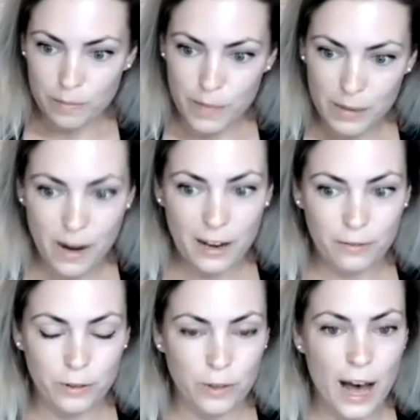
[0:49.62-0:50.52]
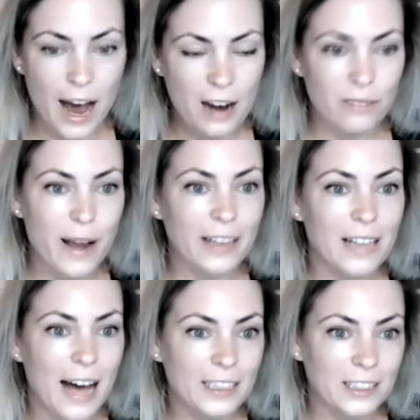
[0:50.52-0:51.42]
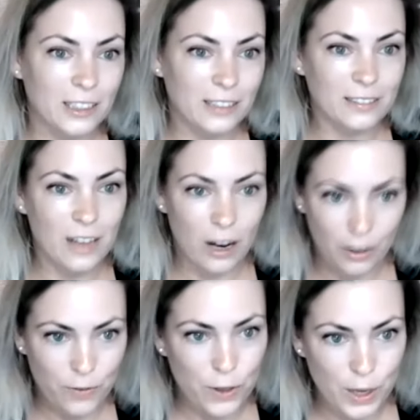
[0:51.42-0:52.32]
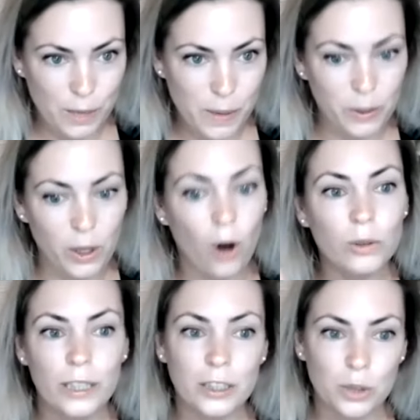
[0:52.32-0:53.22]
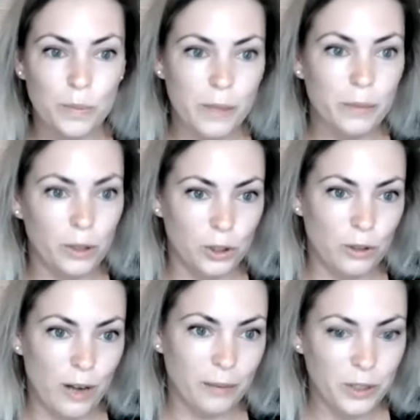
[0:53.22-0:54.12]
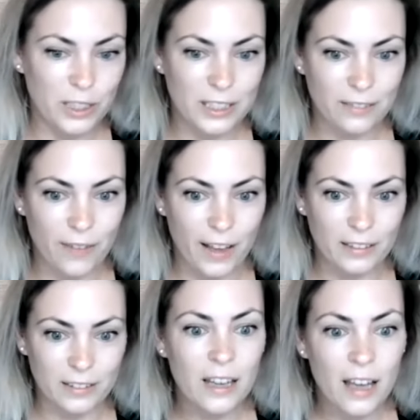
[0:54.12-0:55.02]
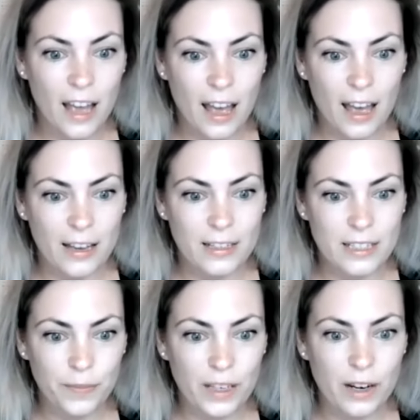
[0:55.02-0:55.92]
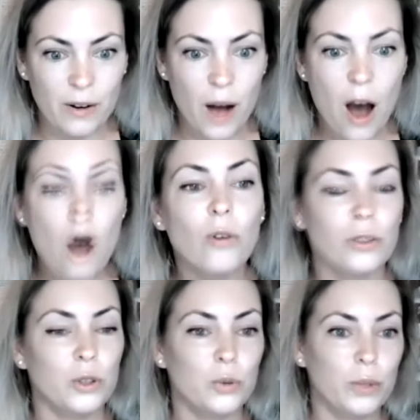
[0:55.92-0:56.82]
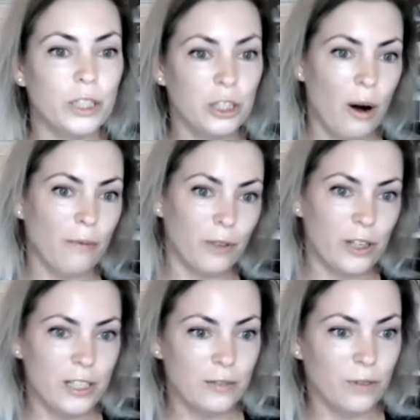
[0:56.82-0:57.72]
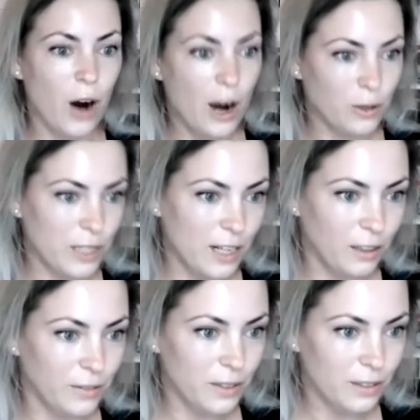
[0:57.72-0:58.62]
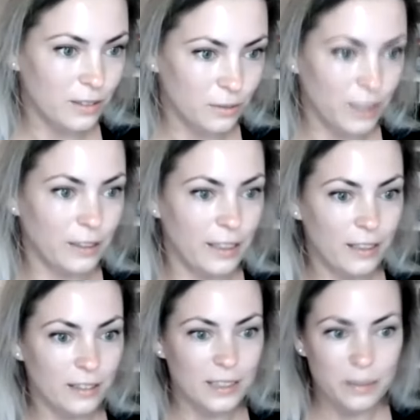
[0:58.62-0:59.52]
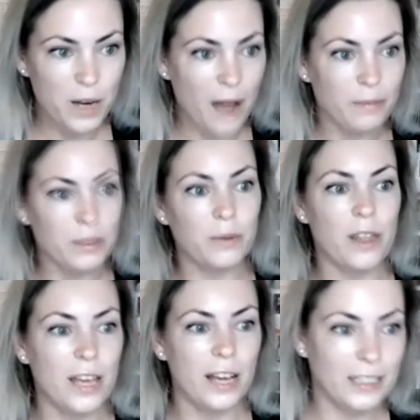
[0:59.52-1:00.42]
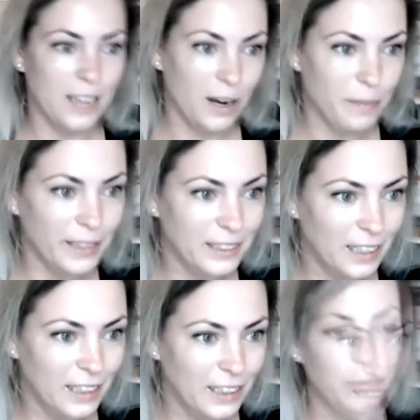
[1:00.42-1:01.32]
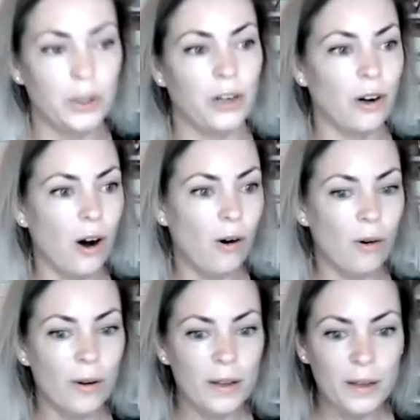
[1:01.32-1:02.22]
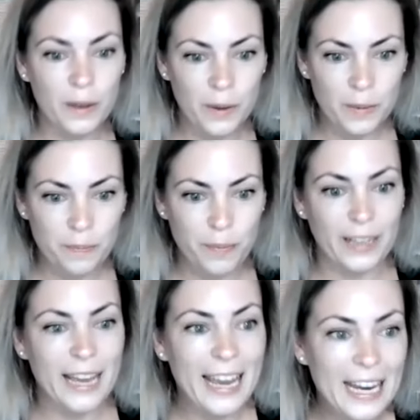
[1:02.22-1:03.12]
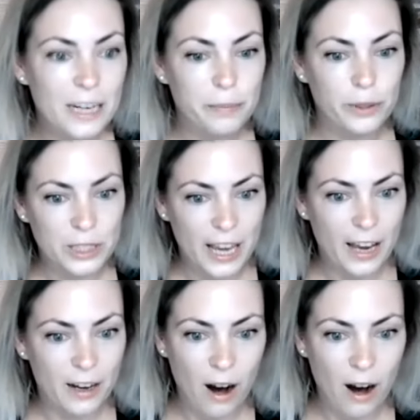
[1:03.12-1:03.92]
be mindful, out of my class, out of 30 people, only 2 people showed up to this event. And, you know, how often do we show up first for ourselves? Really, sometimes we think it's not a big deal and we don't go. But 80%